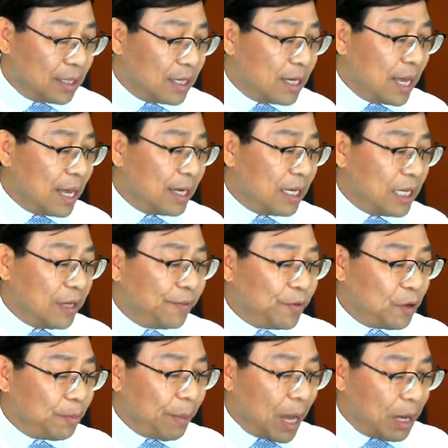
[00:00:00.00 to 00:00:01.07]
and if
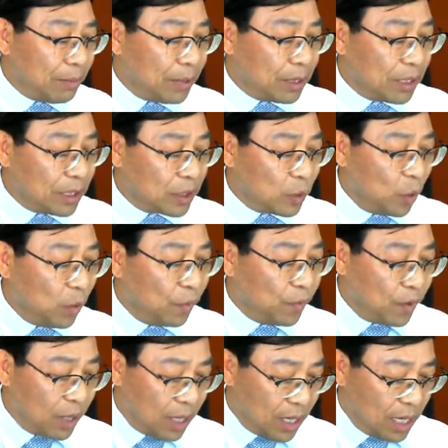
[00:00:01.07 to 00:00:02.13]
your payment is
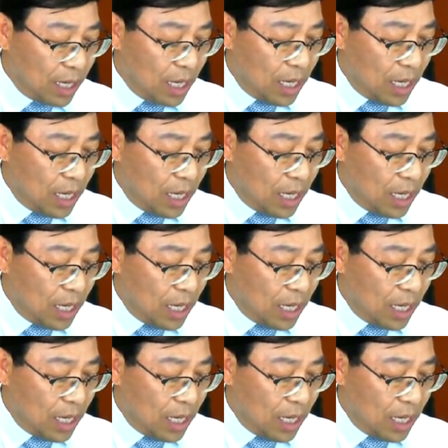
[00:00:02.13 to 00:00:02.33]
over